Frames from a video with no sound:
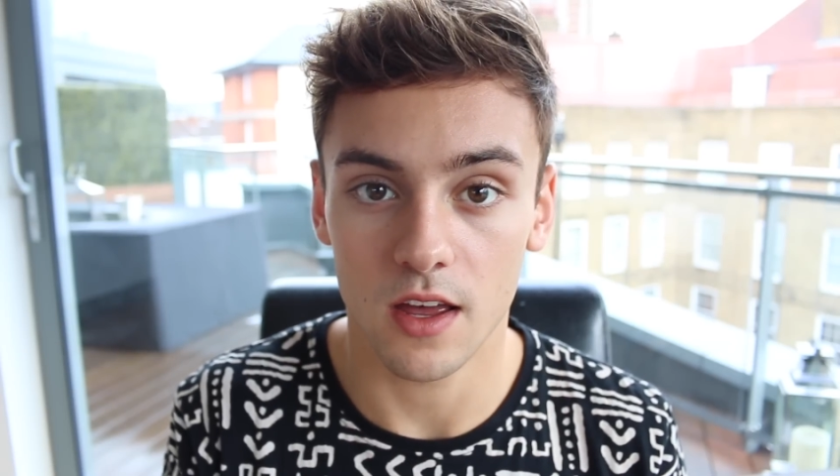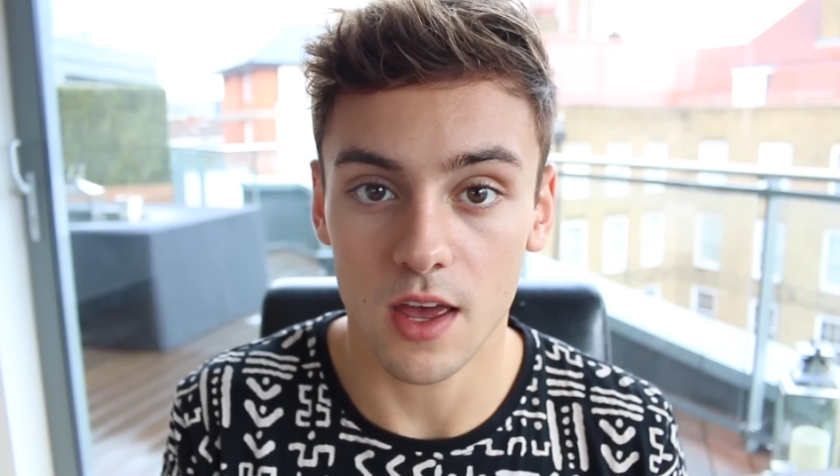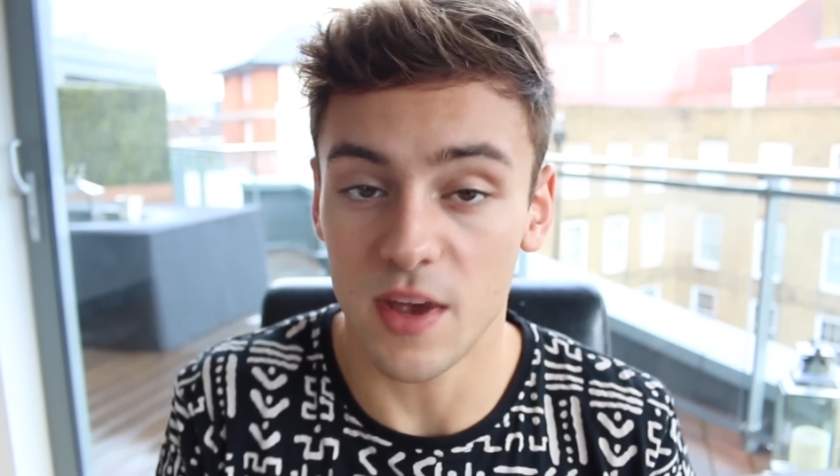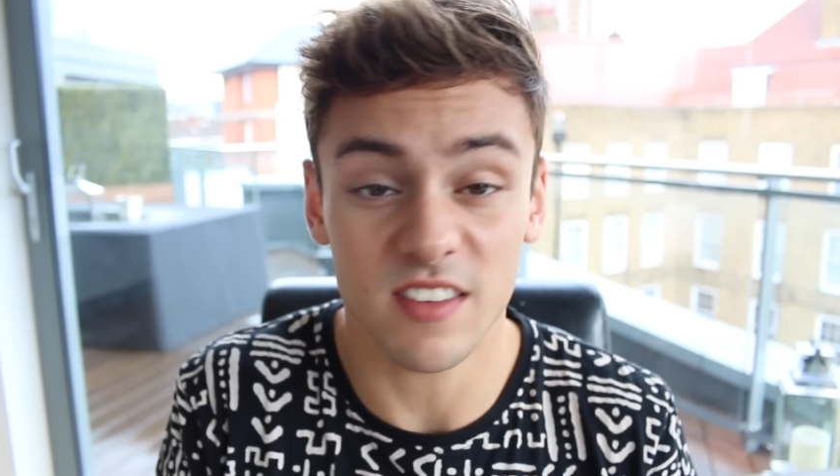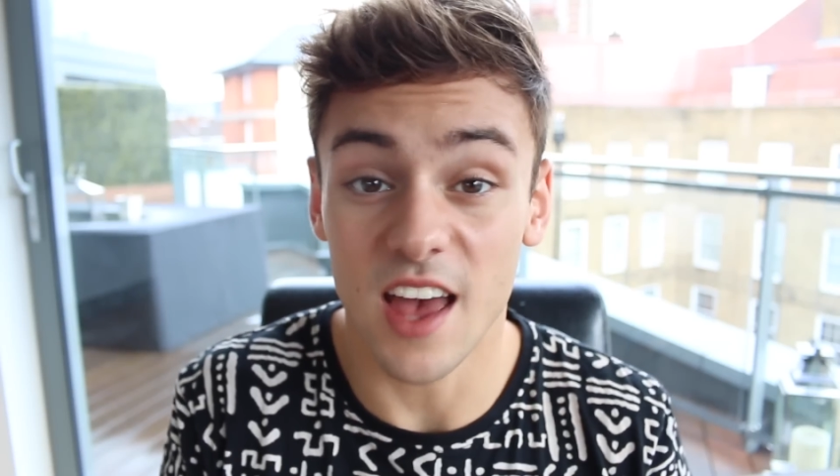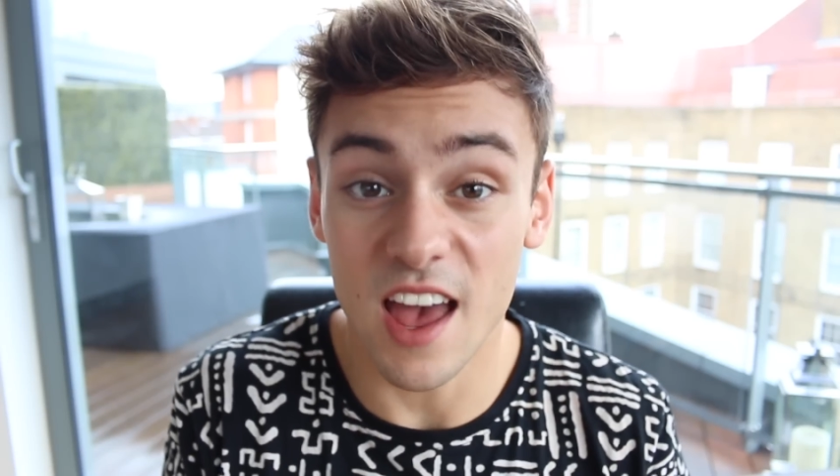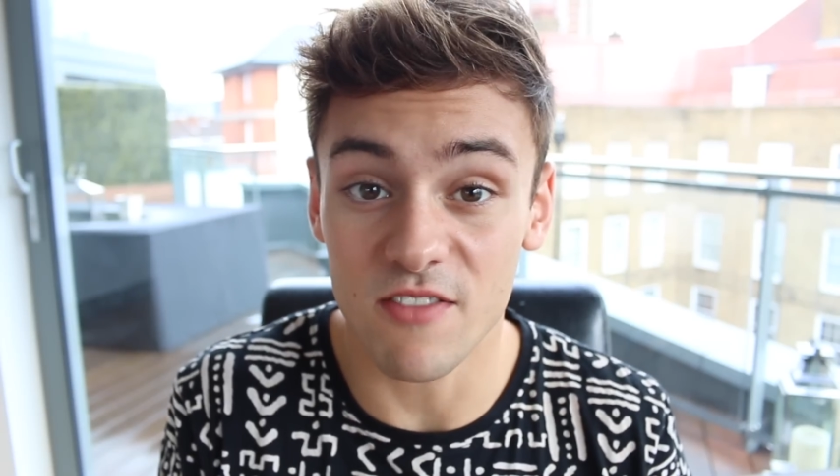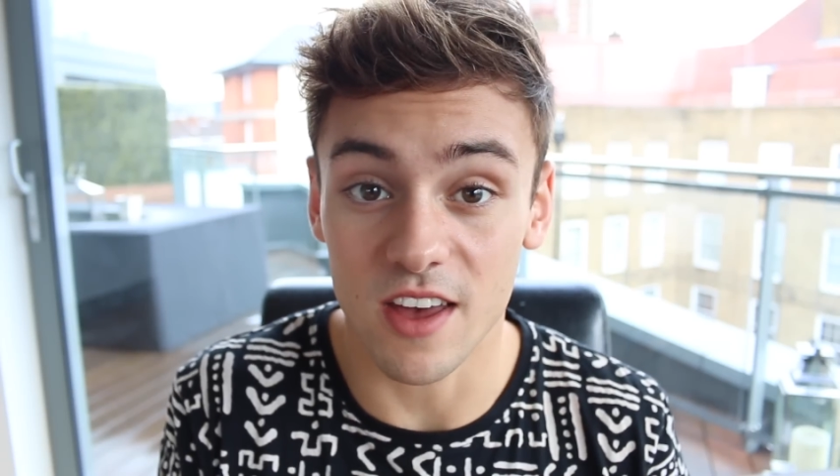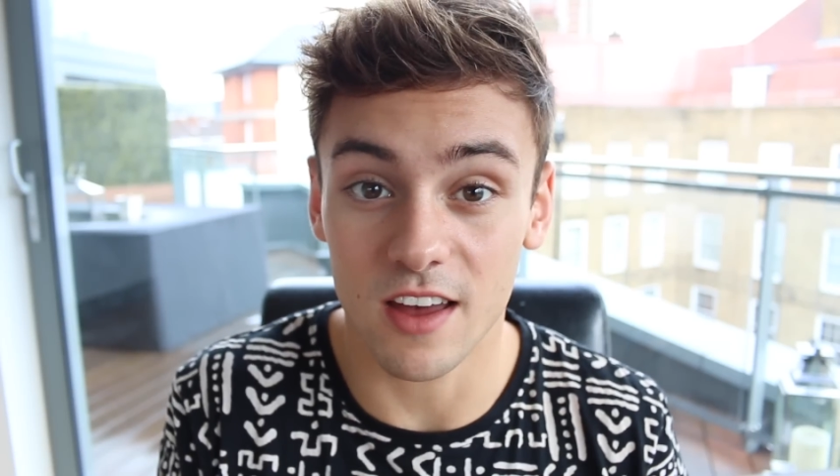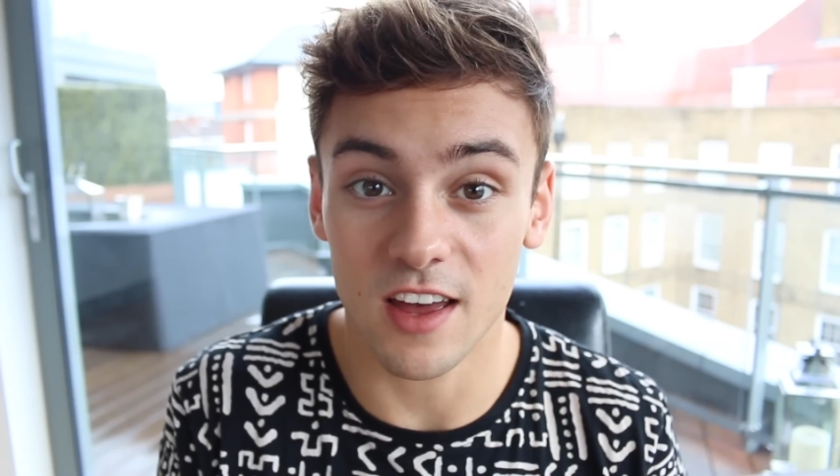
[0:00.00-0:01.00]
it makes it
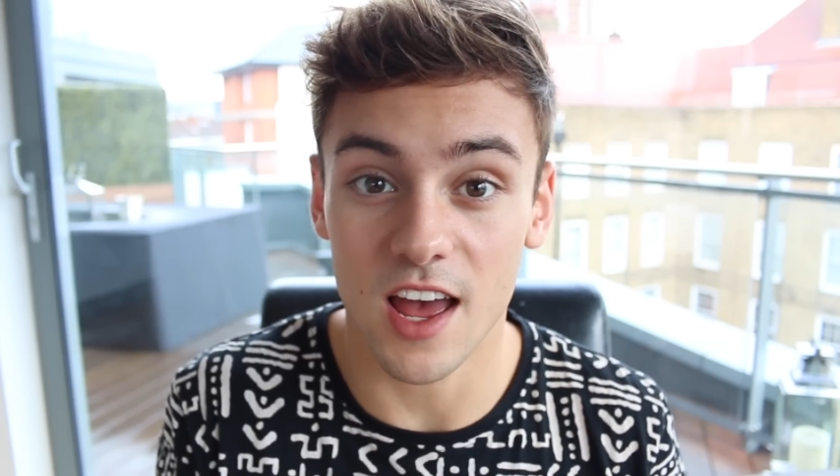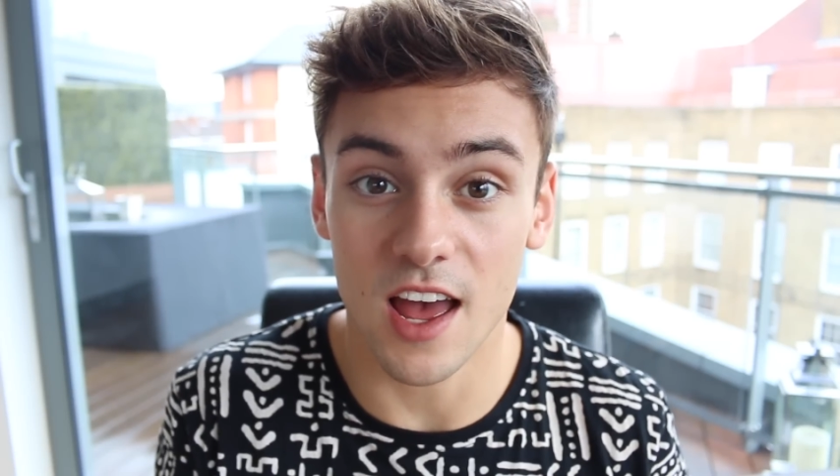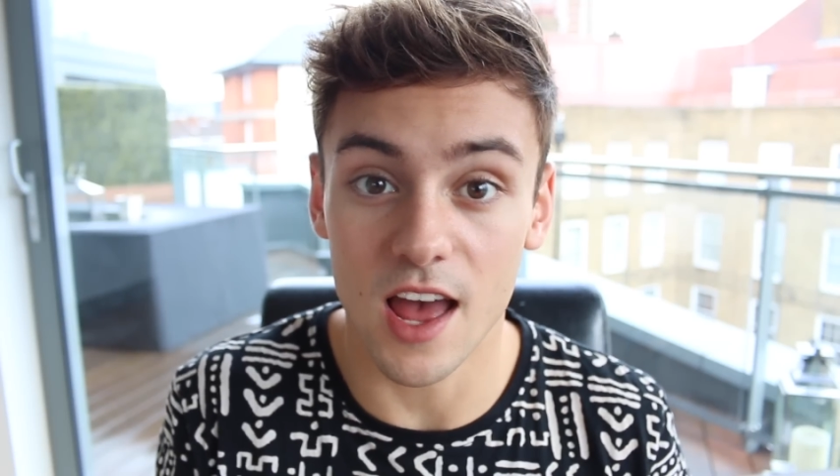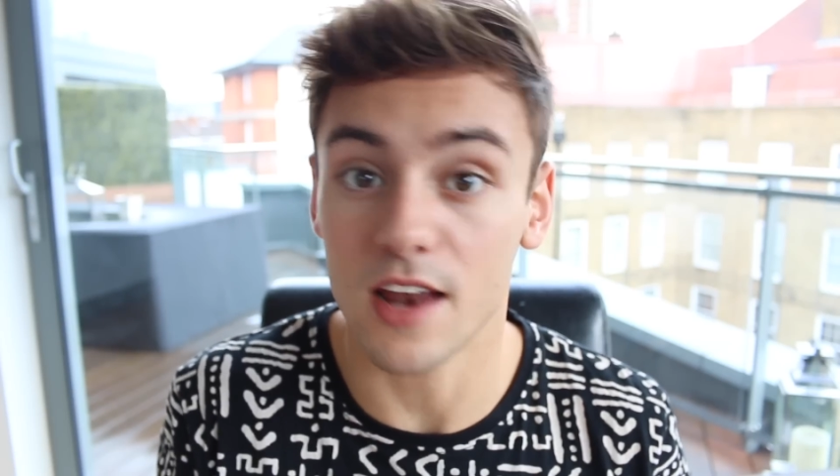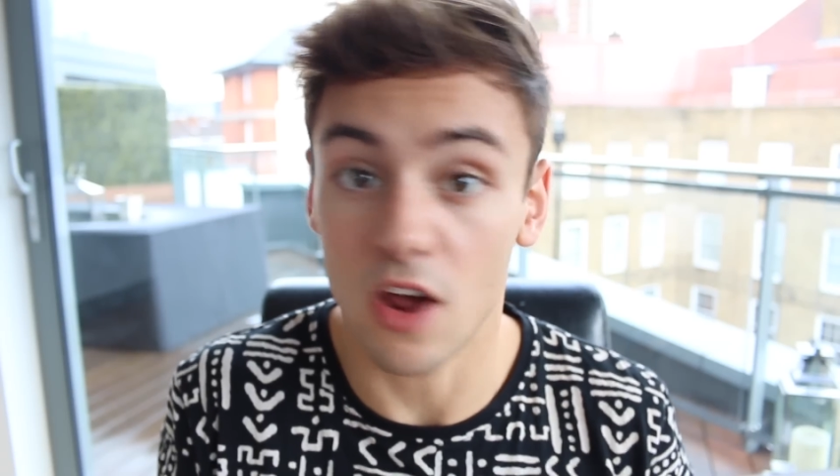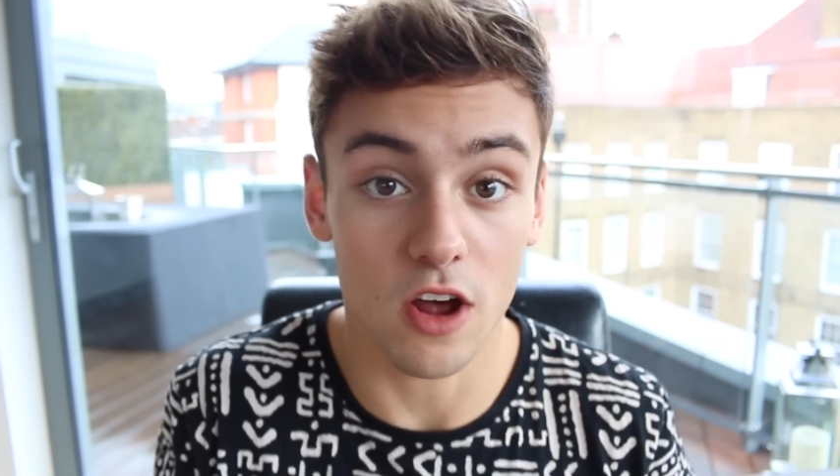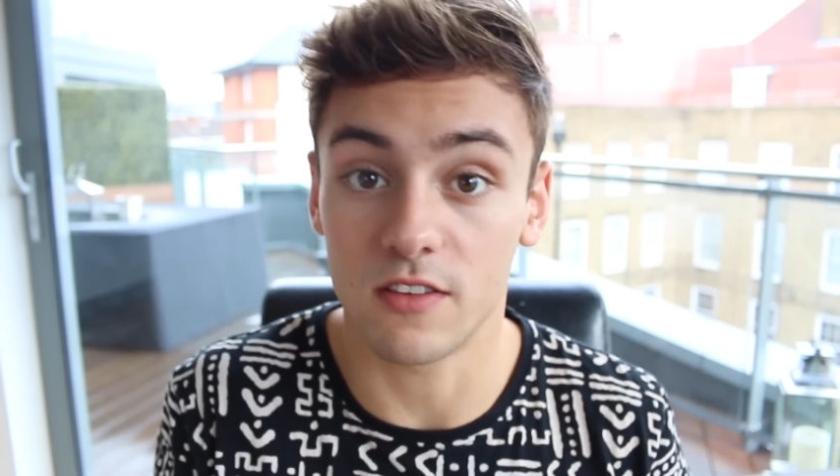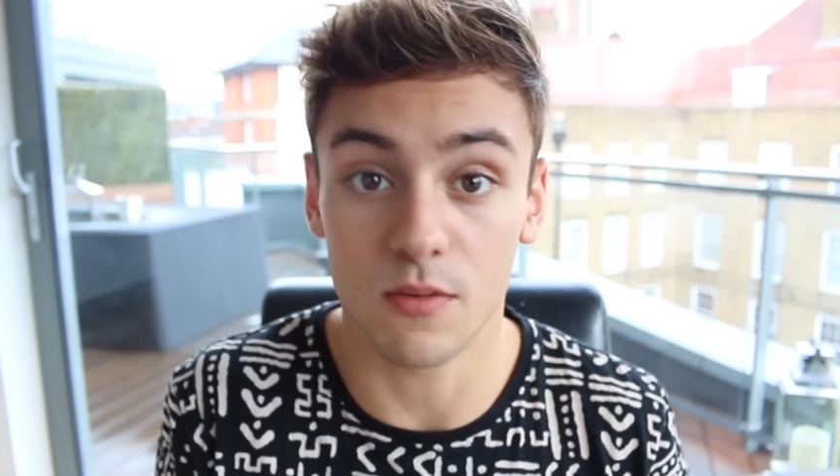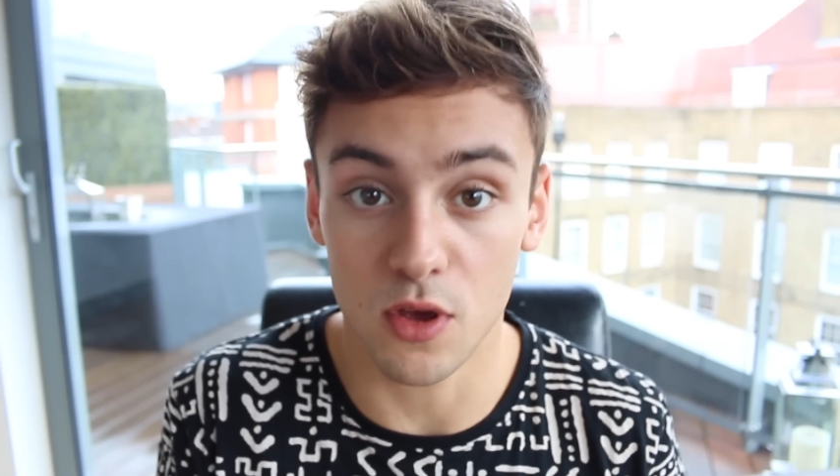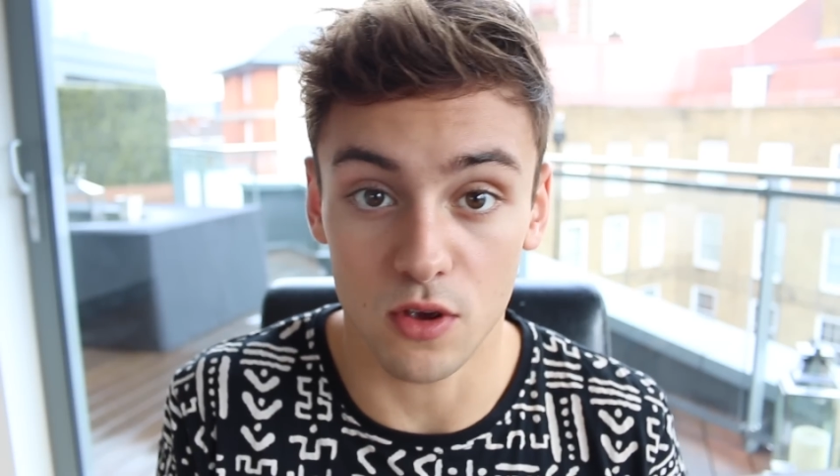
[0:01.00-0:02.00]
heavier and
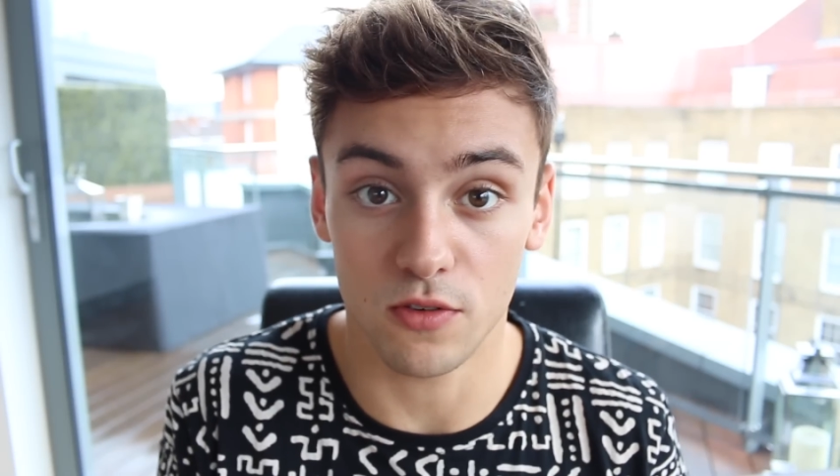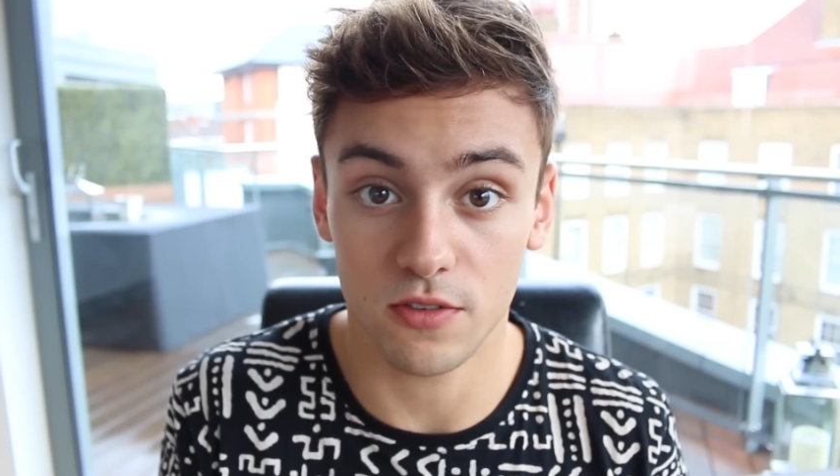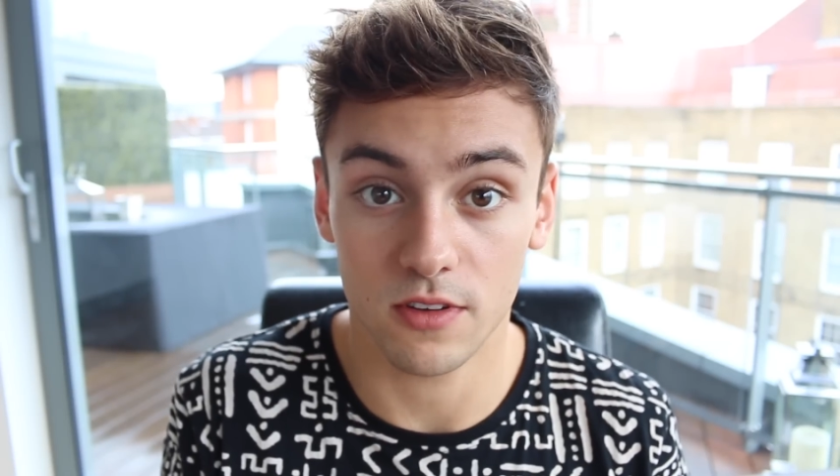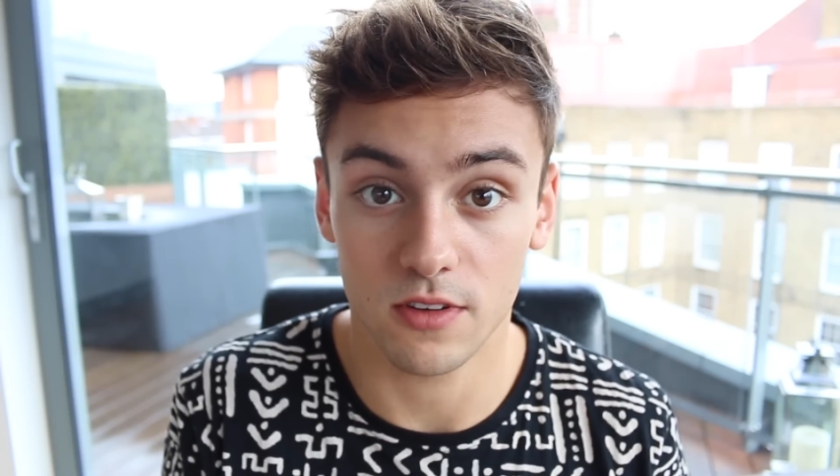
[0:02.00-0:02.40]
harder to move.